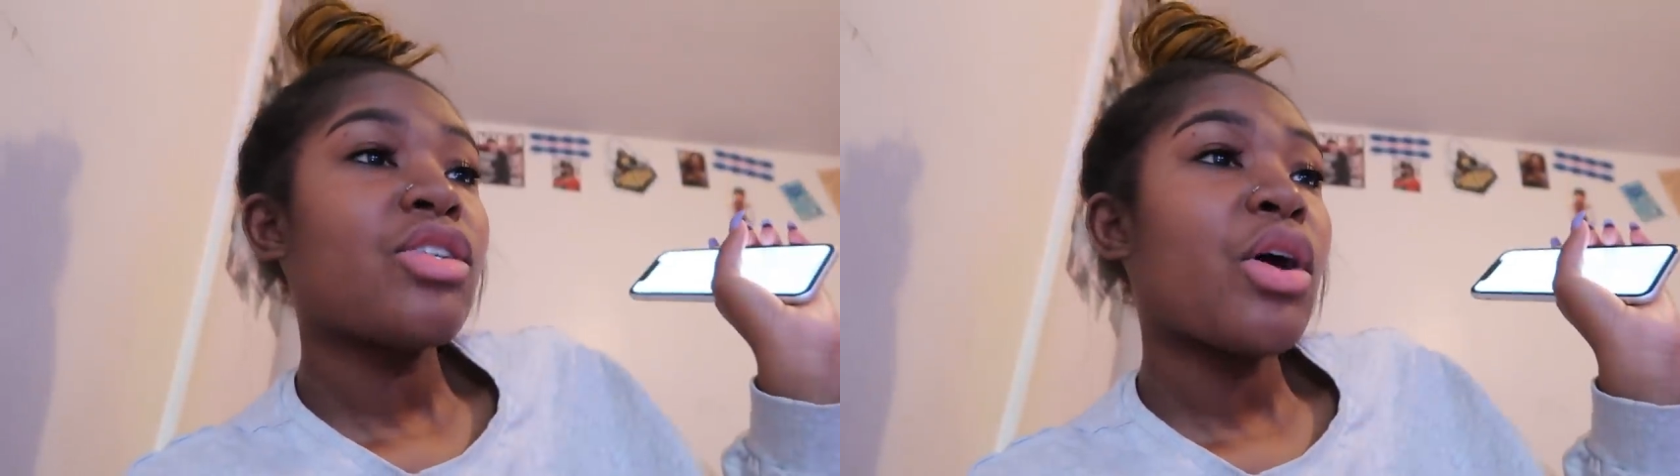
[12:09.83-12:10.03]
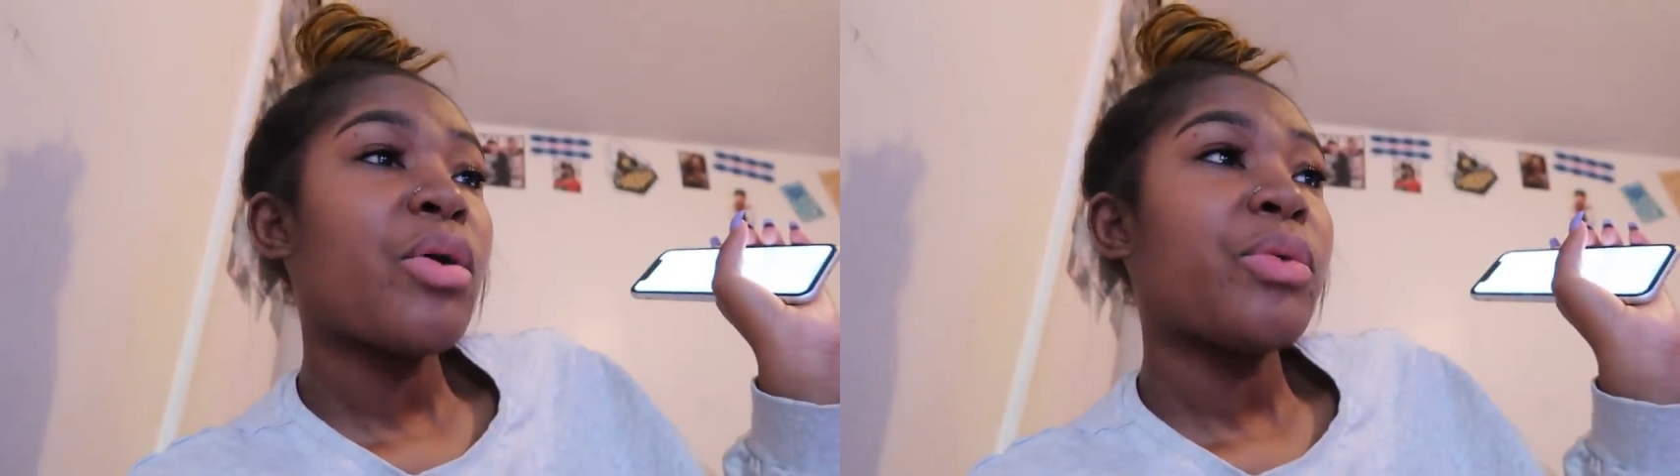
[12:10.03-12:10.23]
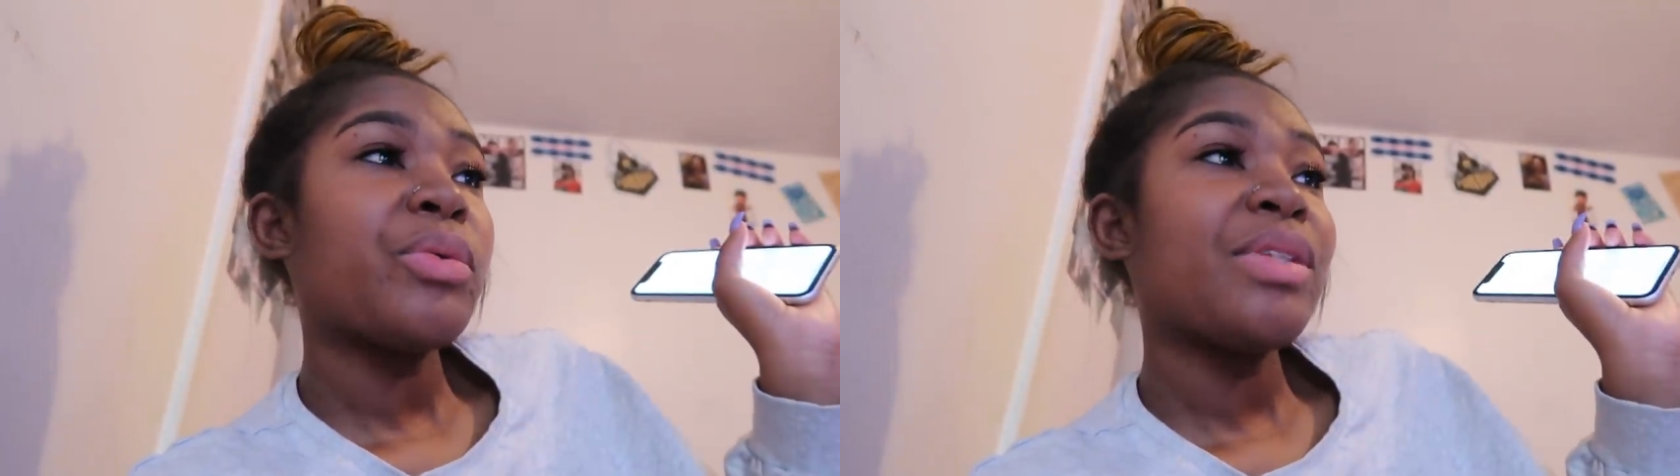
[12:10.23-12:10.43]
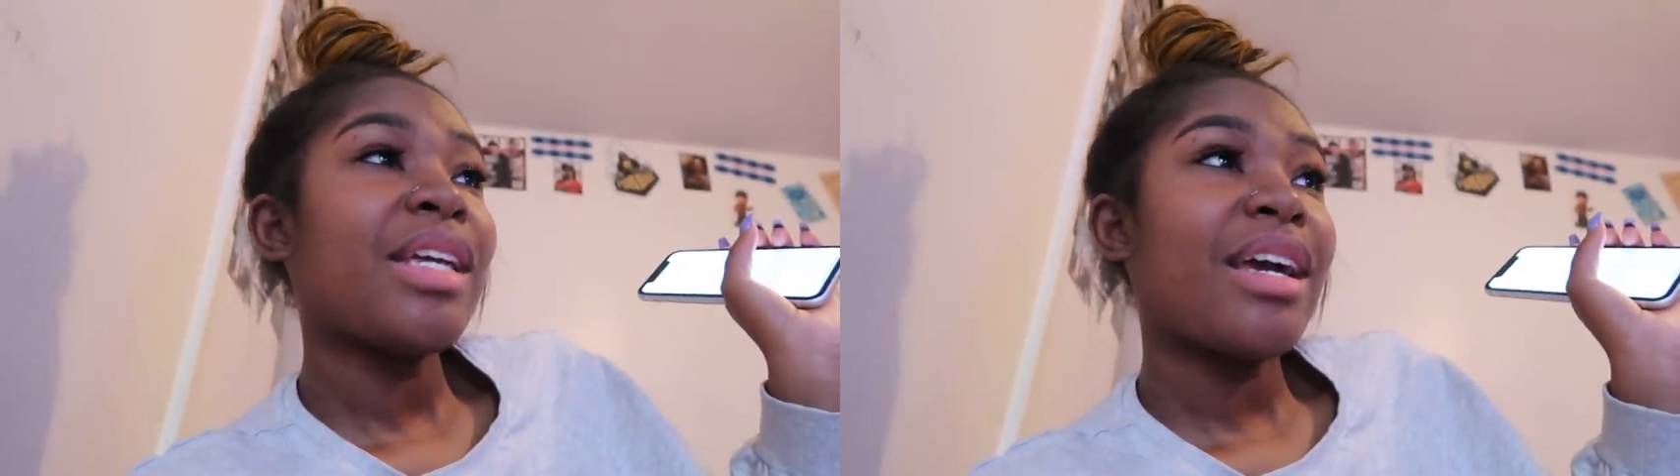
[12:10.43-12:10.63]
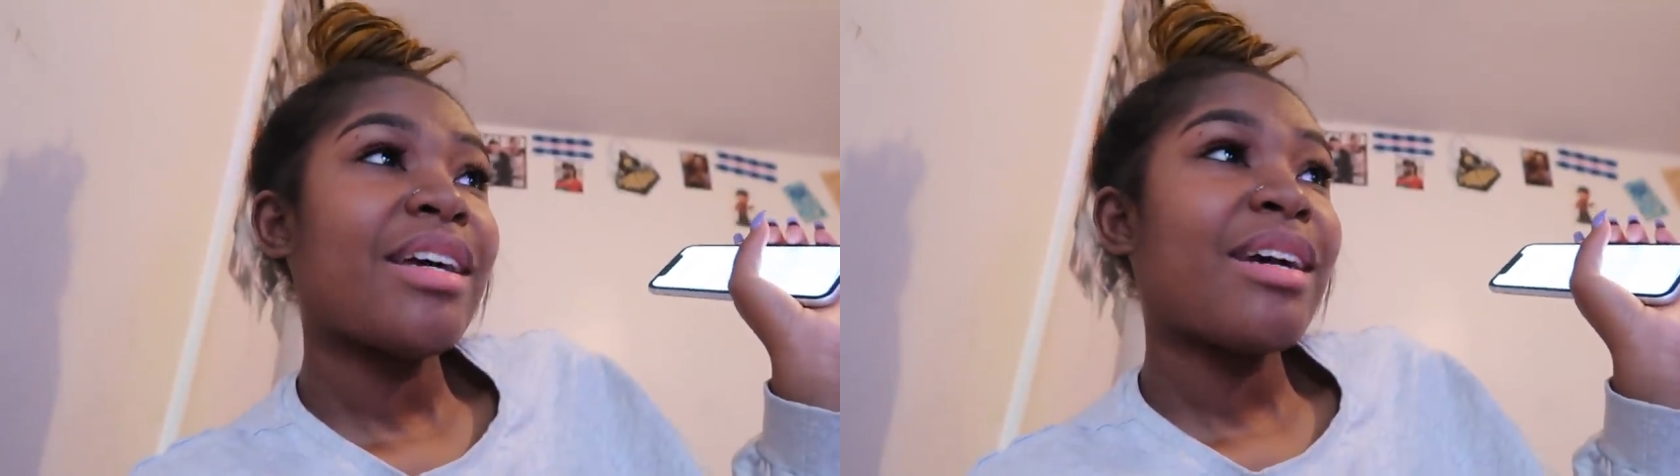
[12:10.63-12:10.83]
So
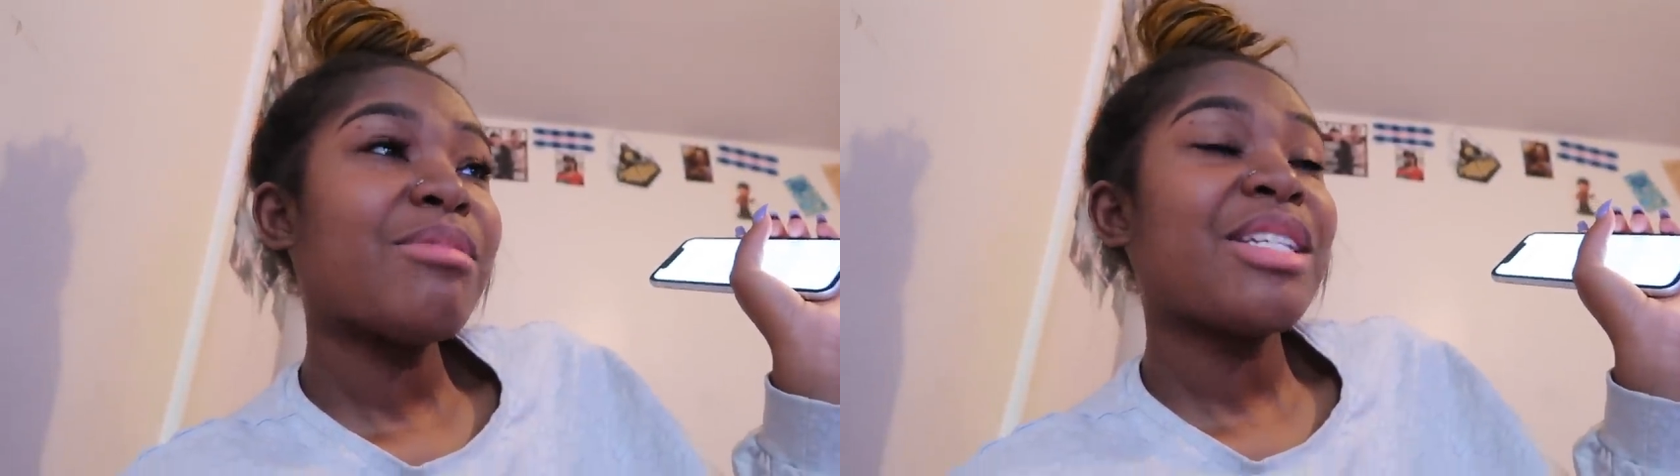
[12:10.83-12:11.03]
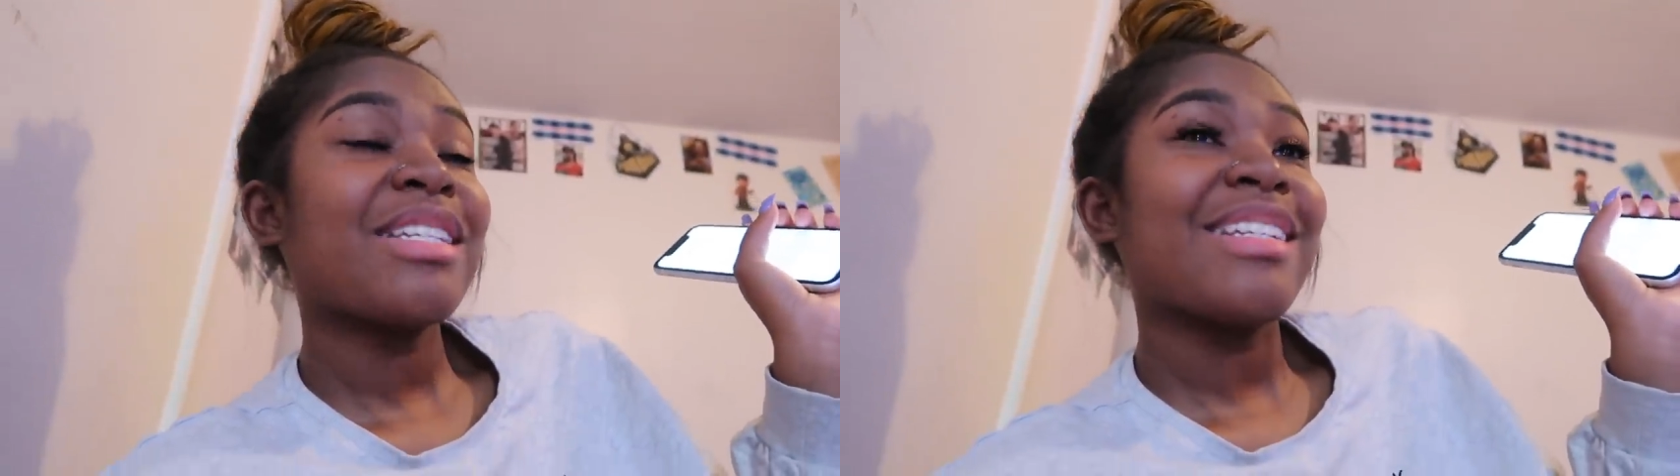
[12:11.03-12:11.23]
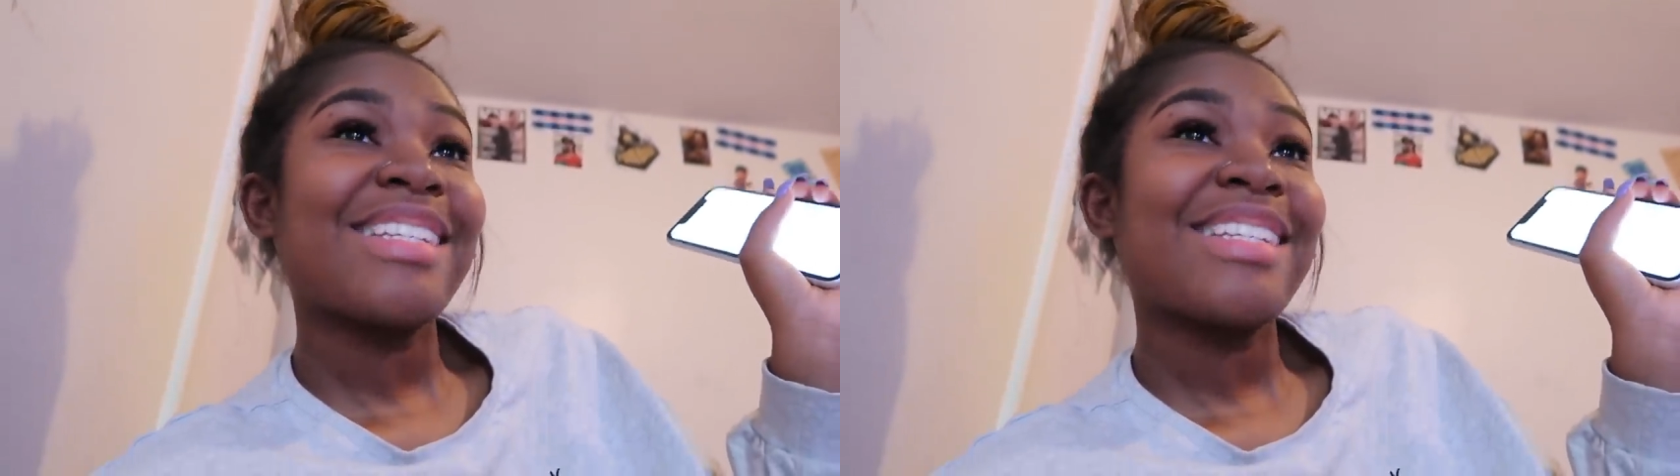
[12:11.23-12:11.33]
yeah, I'm just,